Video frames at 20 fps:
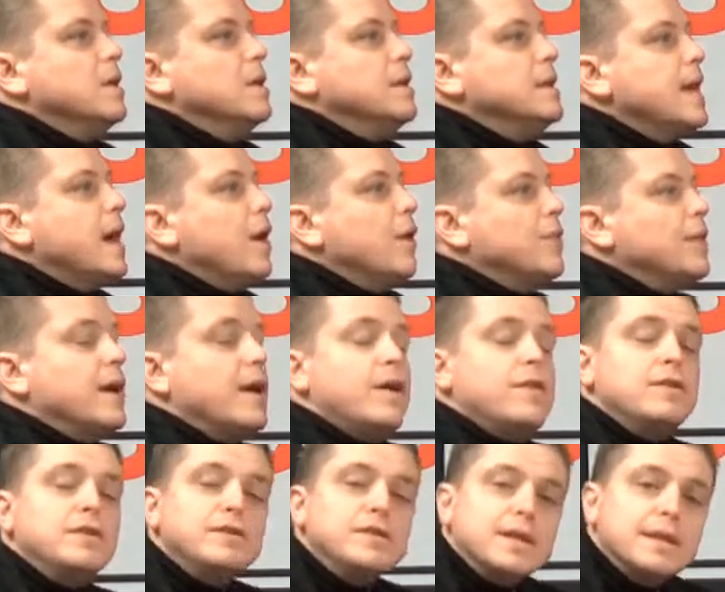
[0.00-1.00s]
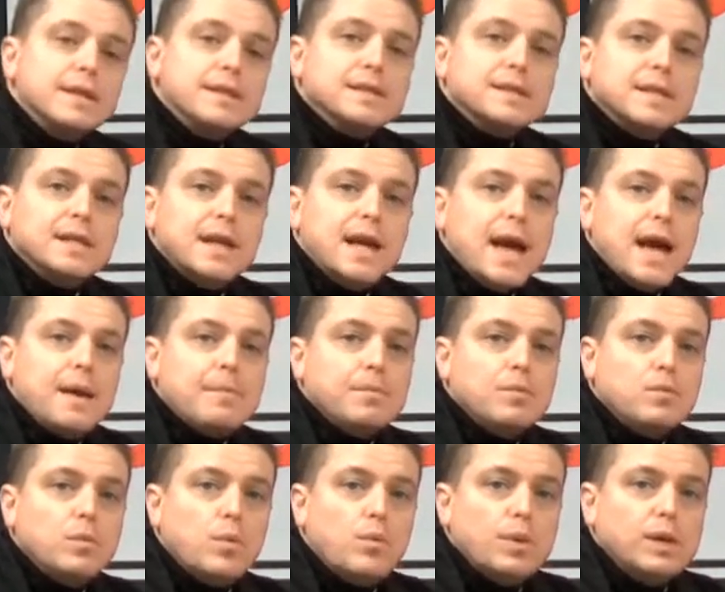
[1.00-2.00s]
Now, the other thing that's going to
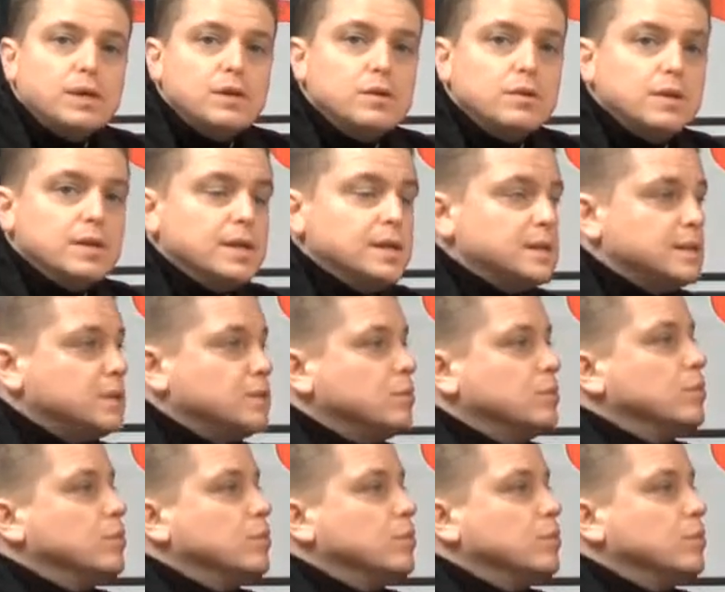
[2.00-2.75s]
happen when we do this,